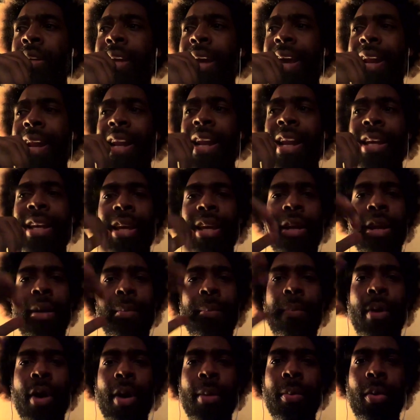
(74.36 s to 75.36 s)
kind of like in
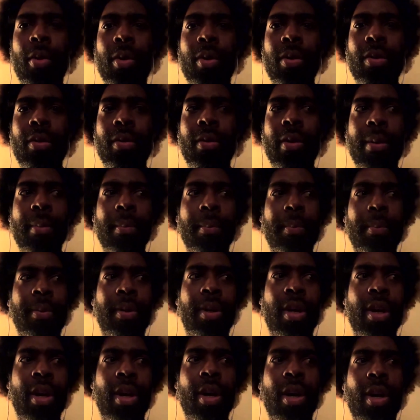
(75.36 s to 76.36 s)
a bubble,
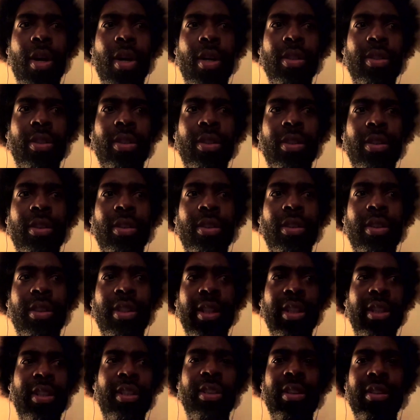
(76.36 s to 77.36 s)
because
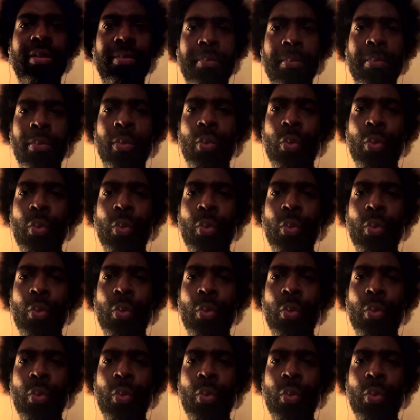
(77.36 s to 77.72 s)
this